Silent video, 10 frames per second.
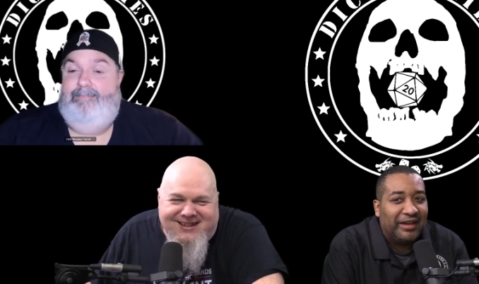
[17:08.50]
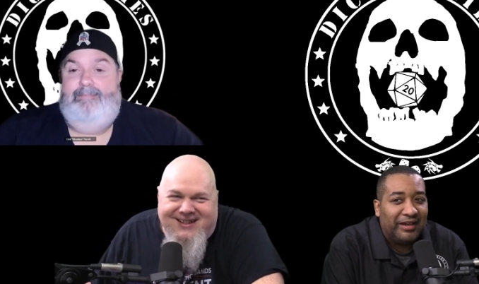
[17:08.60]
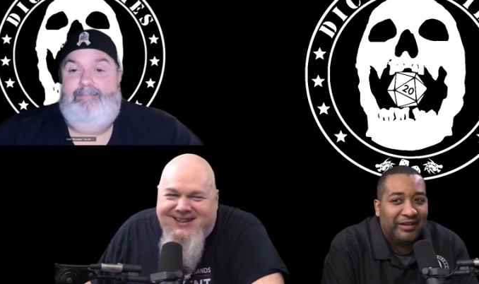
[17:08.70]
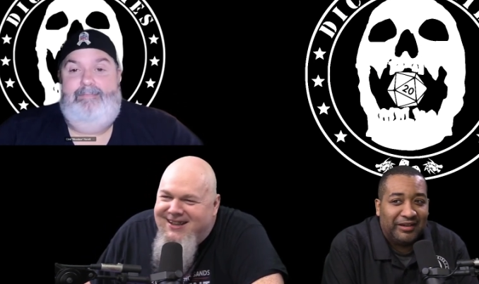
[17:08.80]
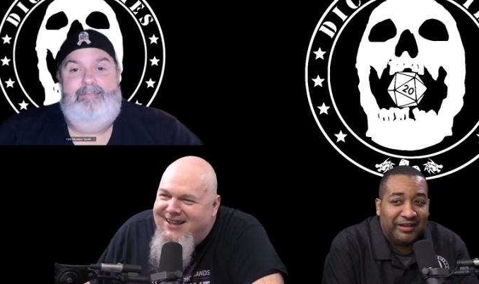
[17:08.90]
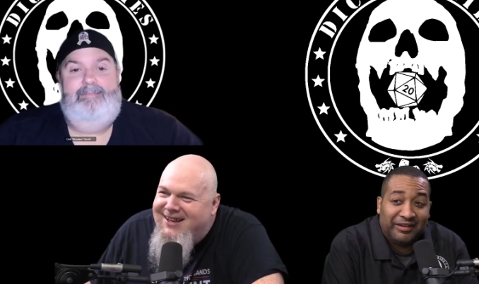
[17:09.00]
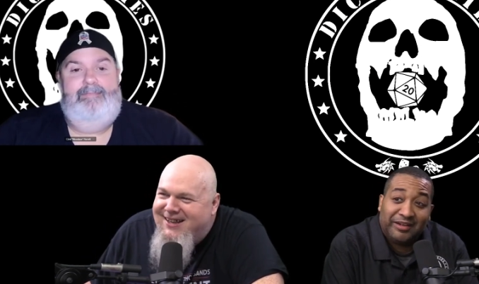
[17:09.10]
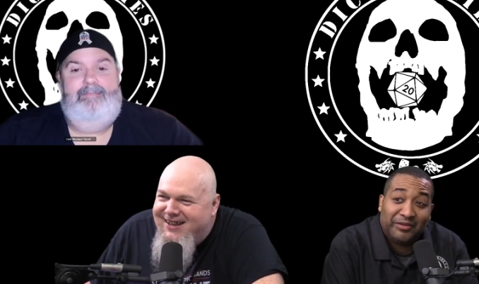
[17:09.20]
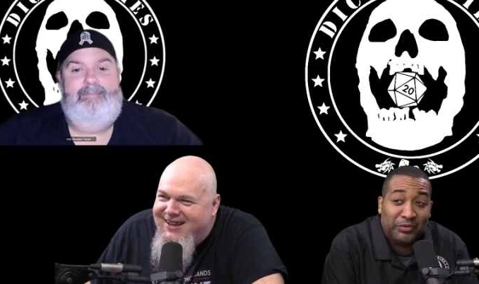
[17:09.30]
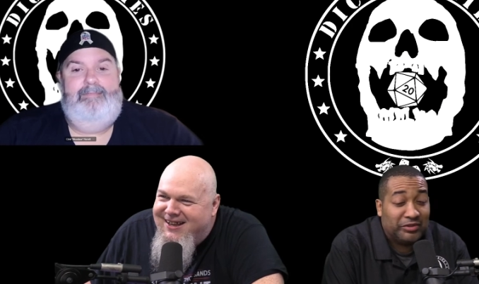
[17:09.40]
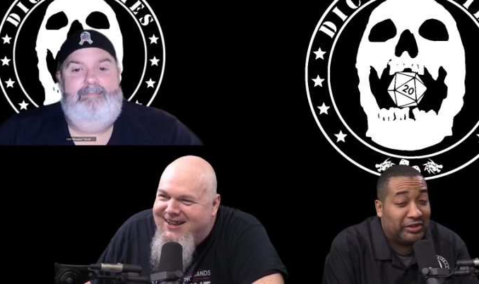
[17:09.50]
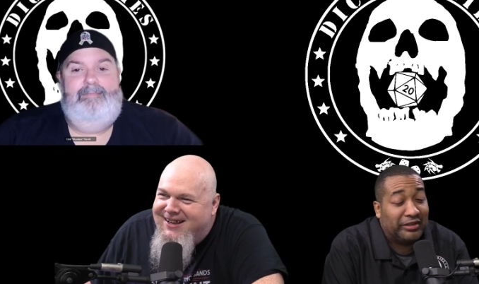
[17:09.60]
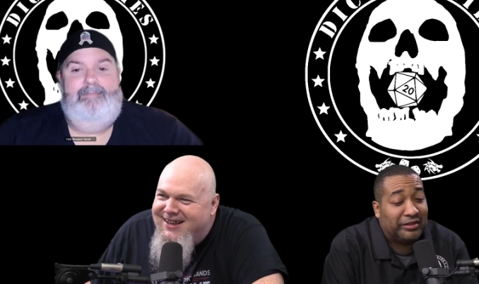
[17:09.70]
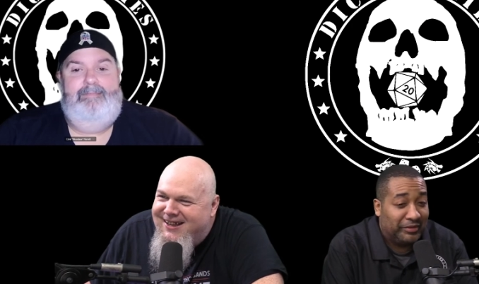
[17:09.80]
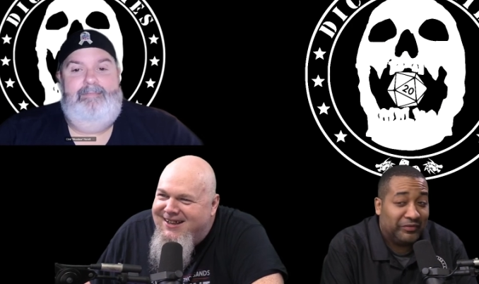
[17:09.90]
Speaker 1: yeah, yeah. You would you like to come in
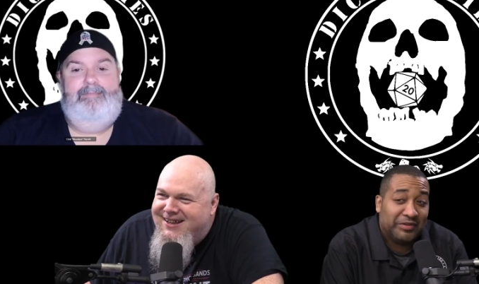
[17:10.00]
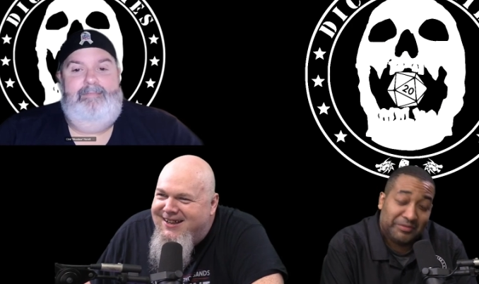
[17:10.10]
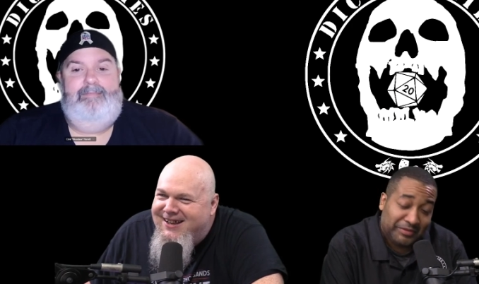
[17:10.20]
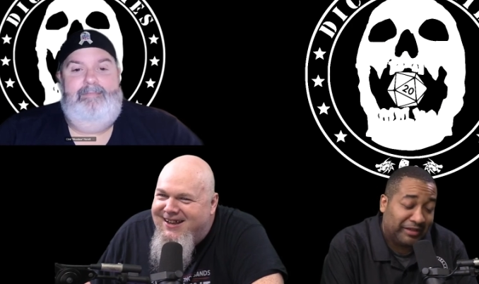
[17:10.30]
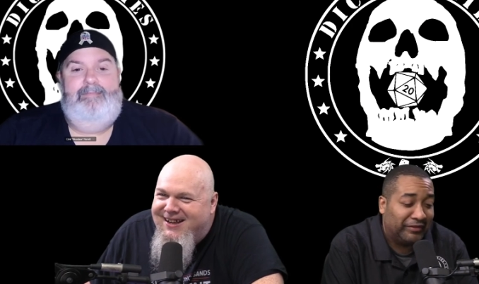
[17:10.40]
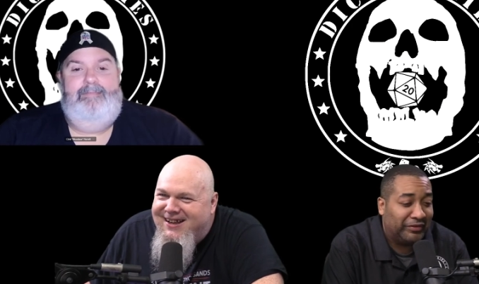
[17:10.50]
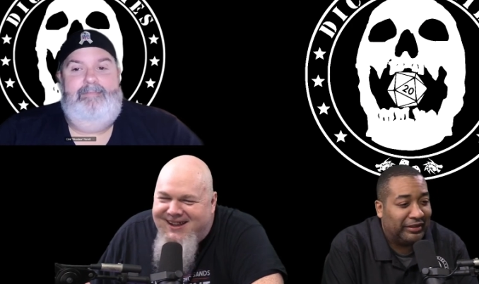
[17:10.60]
for some coffee?